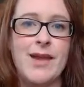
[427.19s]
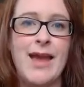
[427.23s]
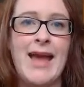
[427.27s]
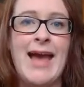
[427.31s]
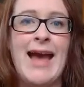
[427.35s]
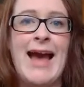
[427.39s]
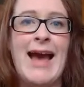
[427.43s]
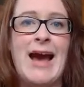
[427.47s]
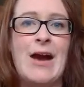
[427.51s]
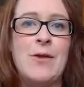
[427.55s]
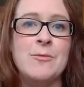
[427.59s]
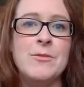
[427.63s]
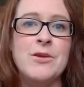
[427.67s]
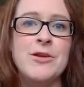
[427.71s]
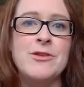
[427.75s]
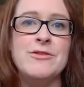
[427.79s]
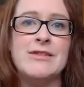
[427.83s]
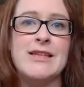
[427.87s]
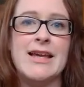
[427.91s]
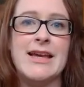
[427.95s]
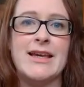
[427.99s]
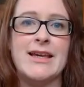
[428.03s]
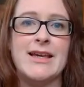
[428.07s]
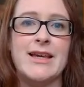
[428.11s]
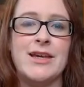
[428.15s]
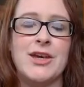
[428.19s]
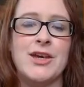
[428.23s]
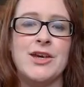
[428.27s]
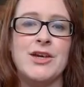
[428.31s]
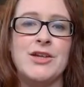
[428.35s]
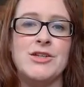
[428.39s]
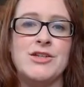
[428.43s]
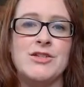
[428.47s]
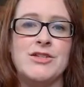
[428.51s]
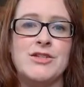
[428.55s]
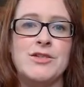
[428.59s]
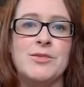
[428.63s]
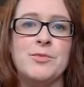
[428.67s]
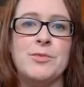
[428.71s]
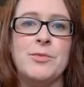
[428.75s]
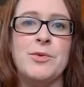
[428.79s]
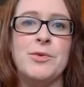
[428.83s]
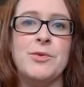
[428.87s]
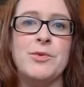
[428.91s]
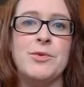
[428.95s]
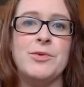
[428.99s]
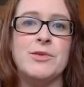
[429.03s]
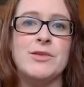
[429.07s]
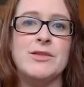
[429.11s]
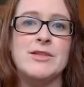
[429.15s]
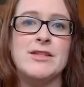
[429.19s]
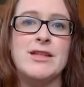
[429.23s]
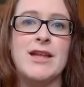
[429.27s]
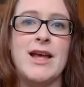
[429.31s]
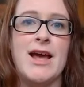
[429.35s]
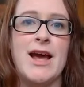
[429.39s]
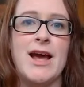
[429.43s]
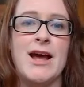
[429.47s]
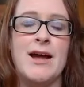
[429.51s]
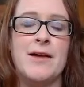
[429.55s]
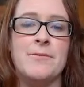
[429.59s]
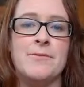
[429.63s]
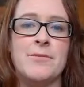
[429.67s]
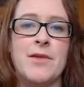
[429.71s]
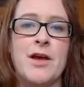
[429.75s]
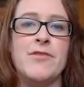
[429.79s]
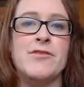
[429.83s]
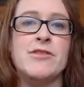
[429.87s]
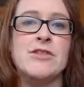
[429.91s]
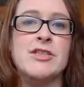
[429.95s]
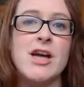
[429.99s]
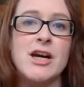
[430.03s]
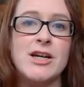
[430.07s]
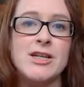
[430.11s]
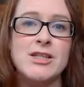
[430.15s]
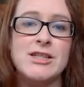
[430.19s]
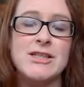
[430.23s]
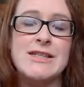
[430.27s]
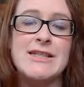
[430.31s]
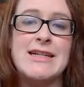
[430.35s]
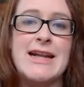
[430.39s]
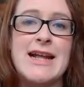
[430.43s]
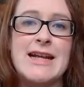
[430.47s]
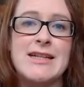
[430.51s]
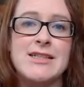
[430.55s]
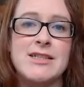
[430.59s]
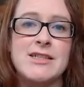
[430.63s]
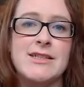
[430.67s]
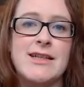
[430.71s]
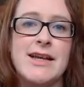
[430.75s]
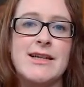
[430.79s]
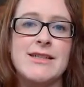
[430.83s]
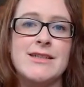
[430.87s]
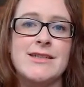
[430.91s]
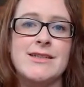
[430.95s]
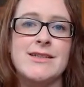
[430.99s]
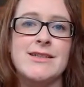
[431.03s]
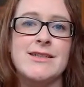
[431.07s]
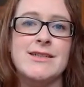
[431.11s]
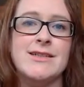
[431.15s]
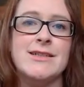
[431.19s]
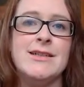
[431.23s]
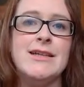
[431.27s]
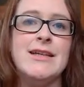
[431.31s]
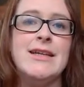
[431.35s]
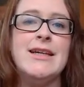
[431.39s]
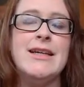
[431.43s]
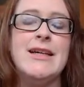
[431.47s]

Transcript: how music could support a reduction in agitation,